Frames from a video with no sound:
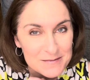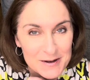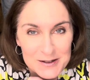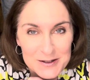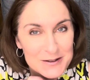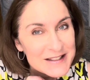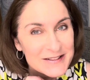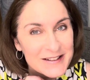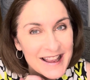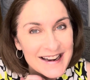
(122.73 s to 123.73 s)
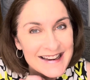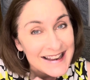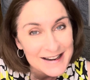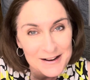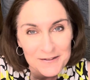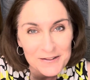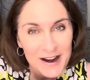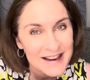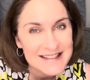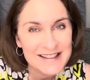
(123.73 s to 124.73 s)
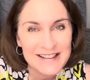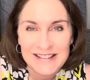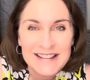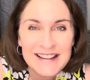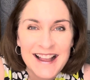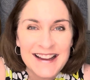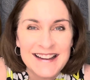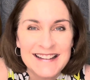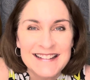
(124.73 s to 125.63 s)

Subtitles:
make sure you're still getting enough rest. Good luck.